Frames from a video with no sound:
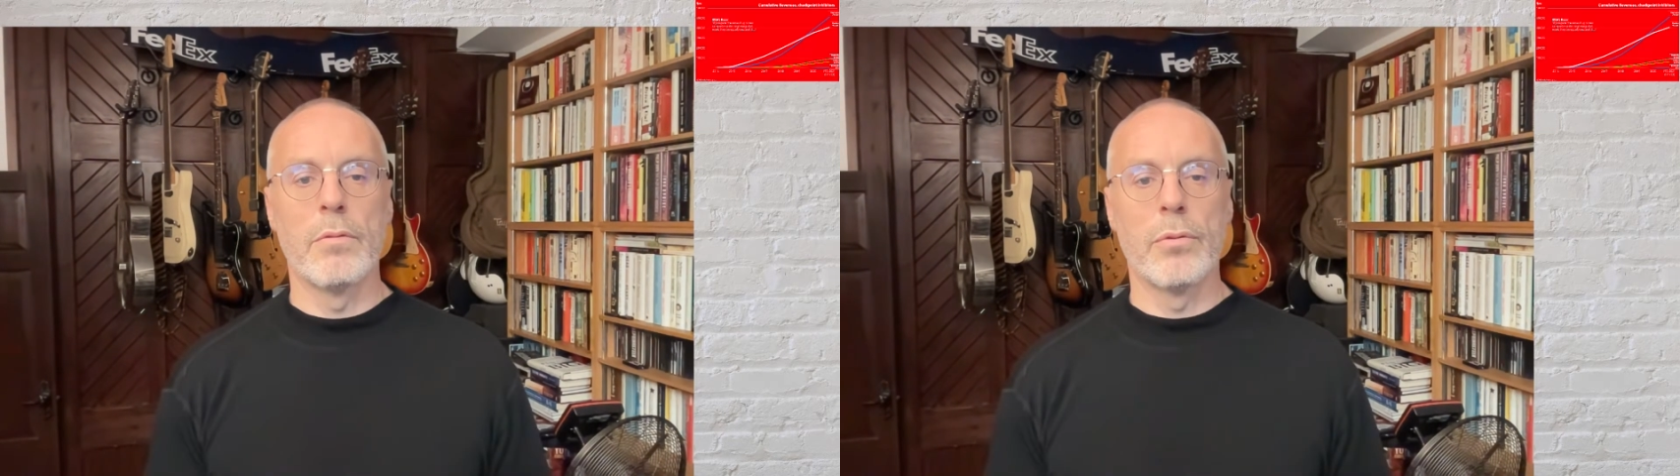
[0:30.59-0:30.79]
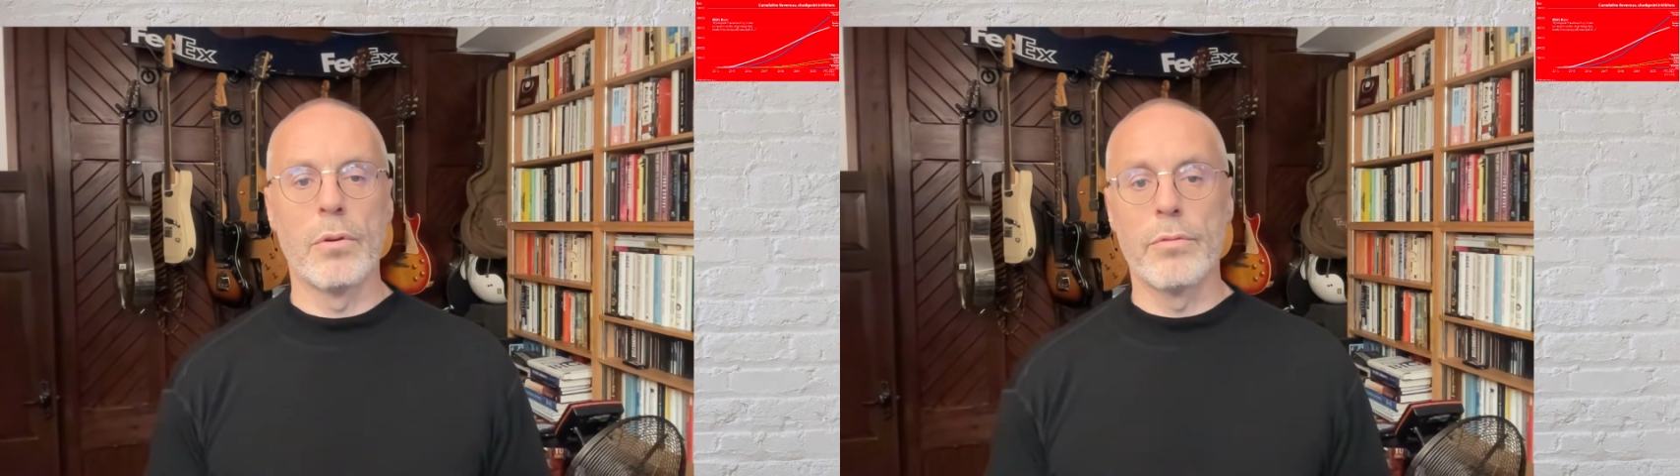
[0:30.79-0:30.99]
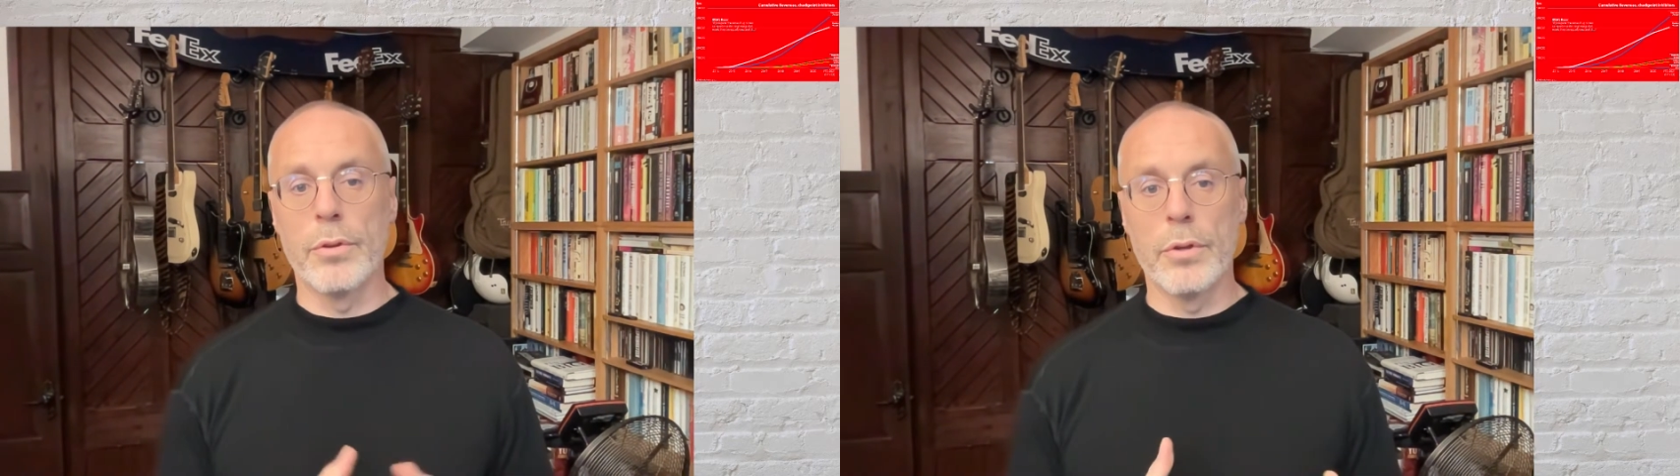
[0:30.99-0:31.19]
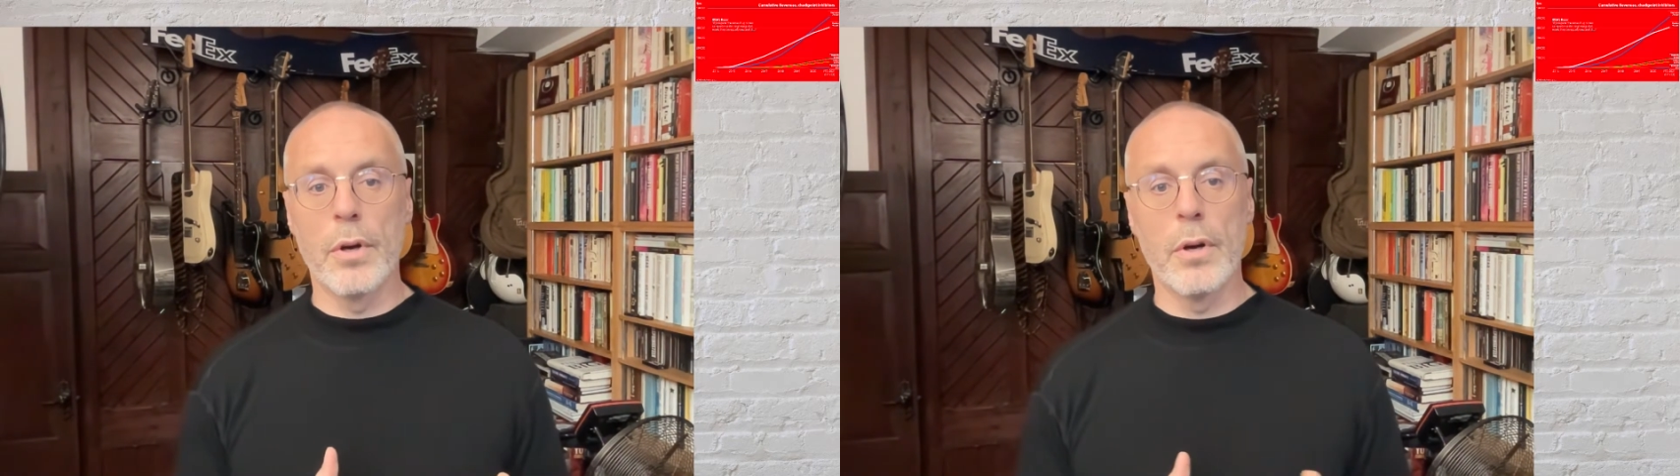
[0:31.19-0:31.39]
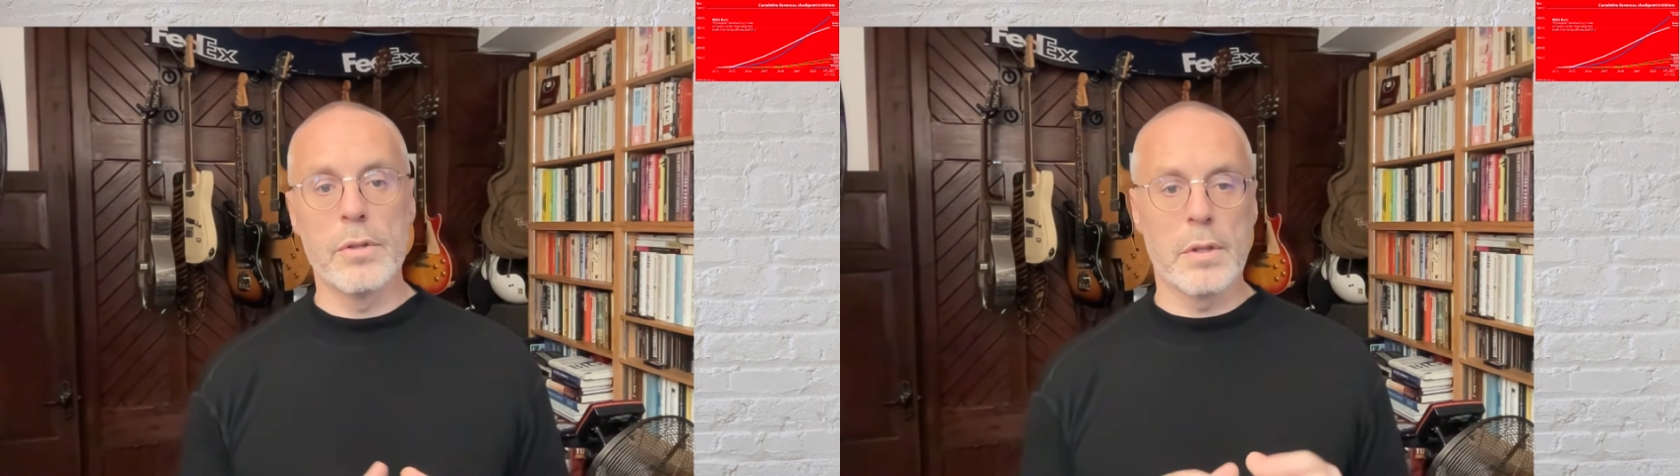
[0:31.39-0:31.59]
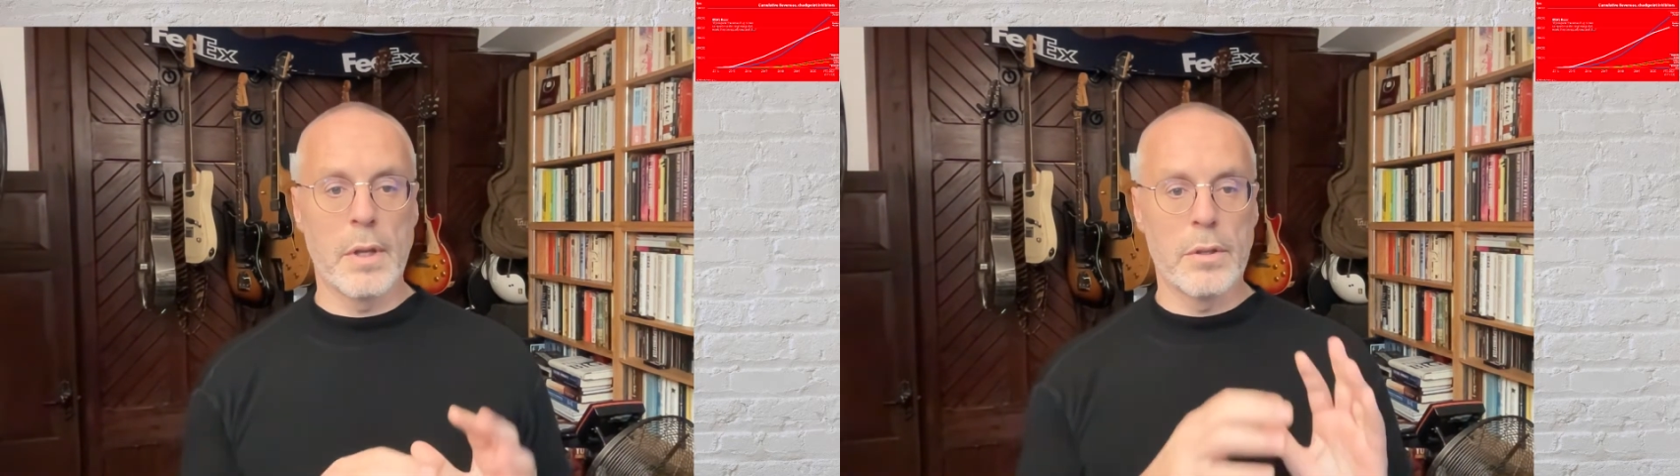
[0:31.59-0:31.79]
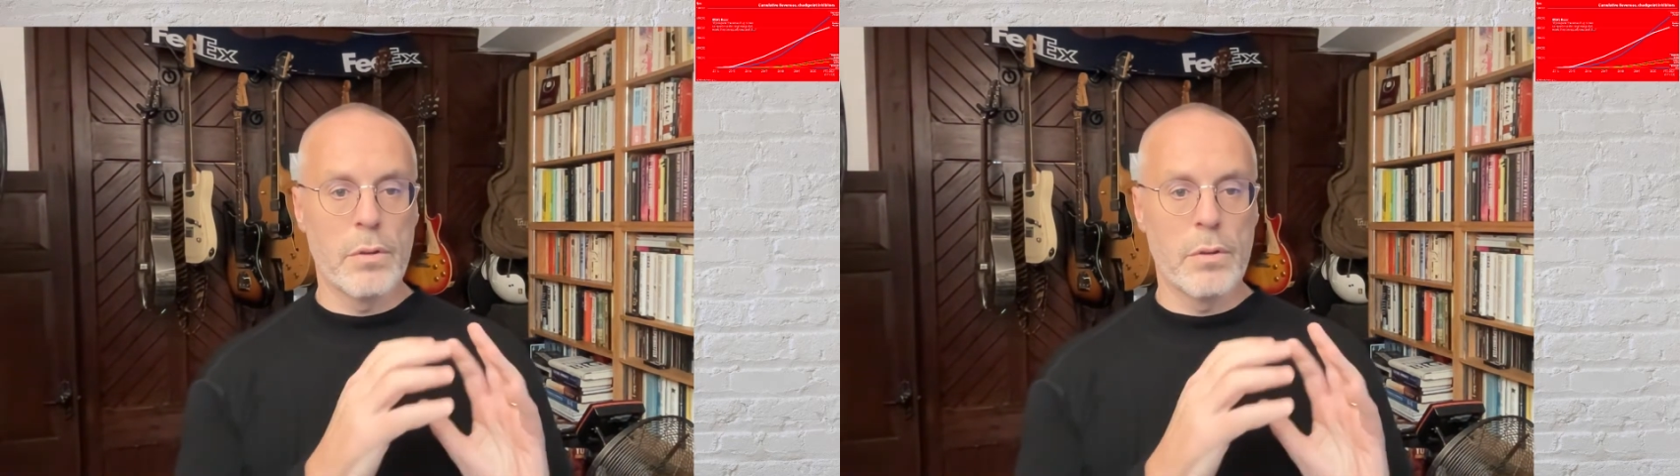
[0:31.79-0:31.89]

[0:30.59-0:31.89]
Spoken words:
for a few years, and then